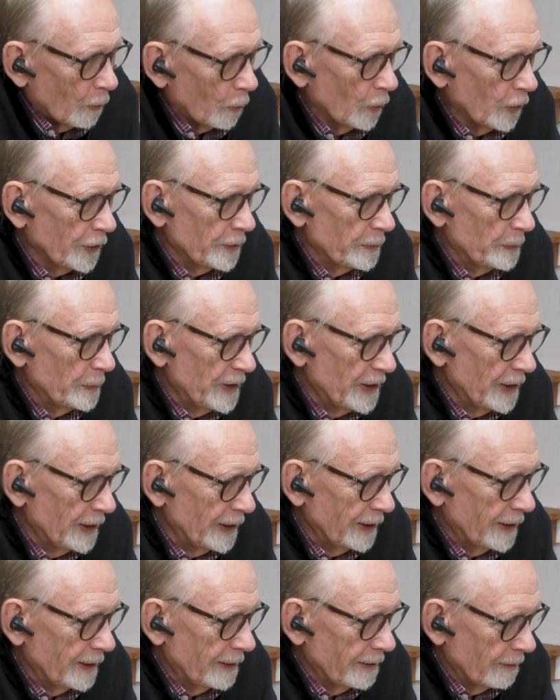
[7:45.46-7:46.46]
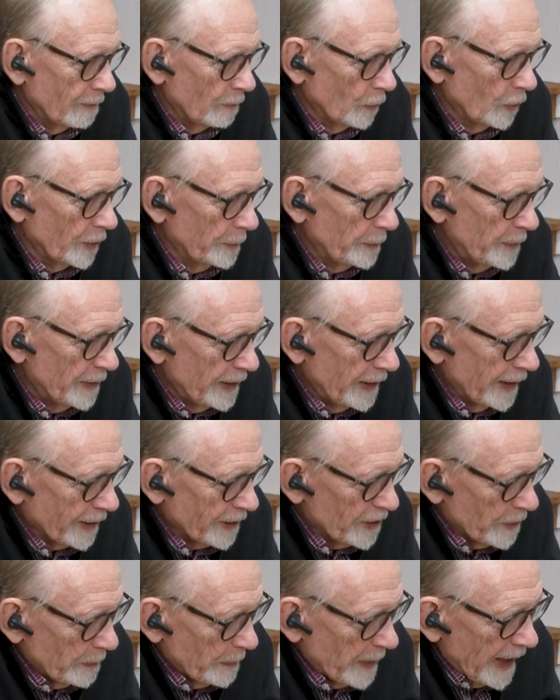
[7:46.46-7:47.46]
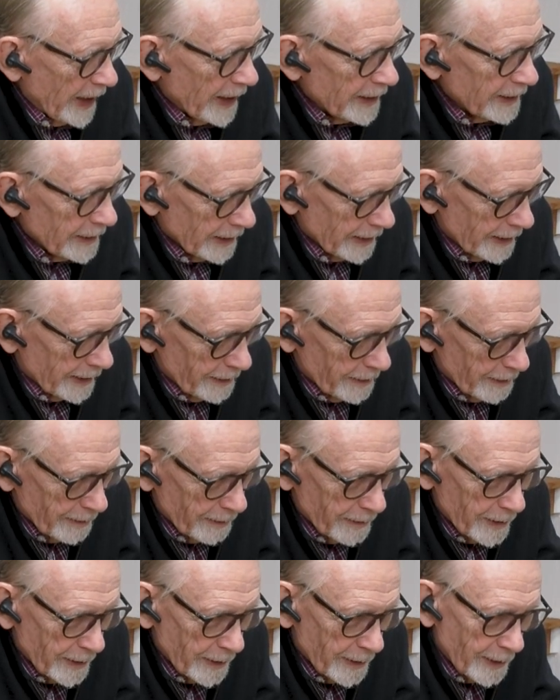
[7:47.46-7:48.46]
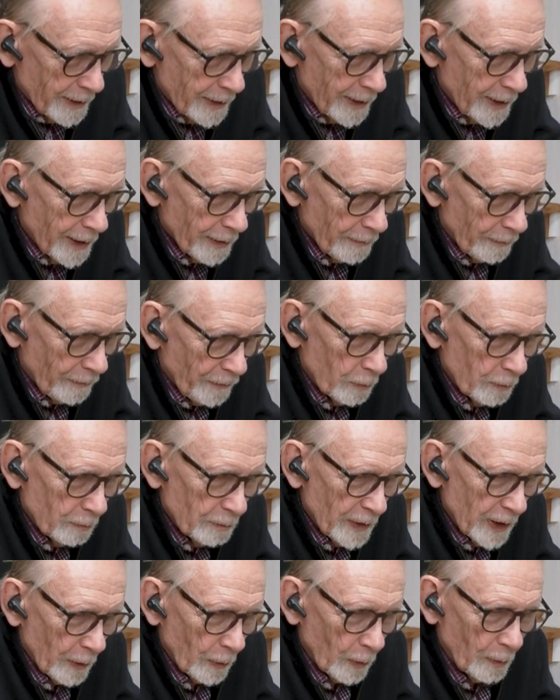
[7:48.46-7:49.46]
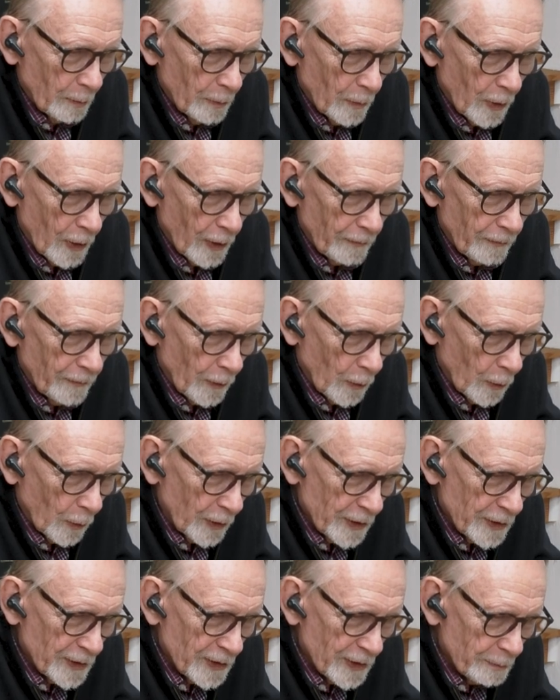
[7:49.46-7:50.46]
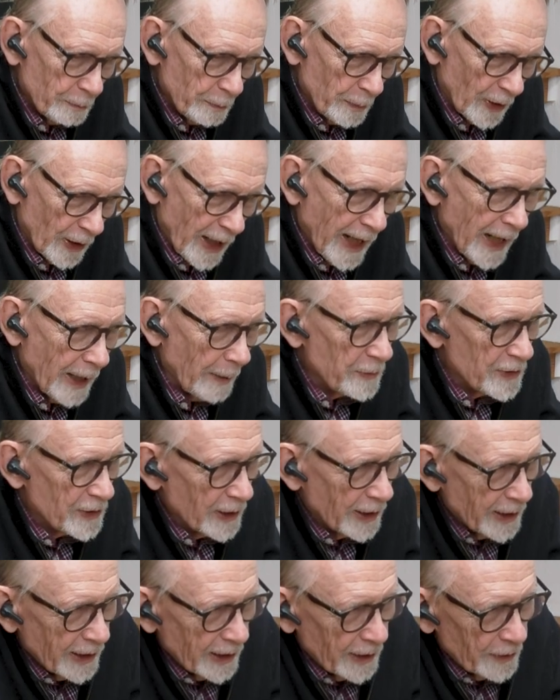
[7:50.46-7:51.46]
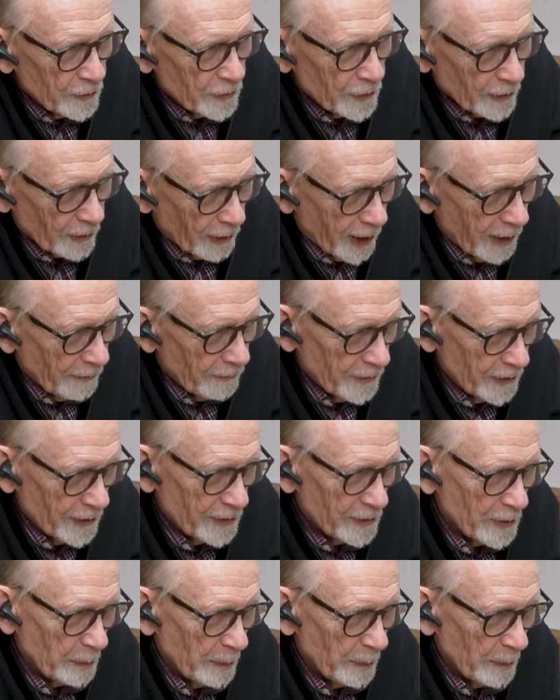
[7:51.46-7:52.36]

would be would be expanded if there were more focus perhaps on aged coffees,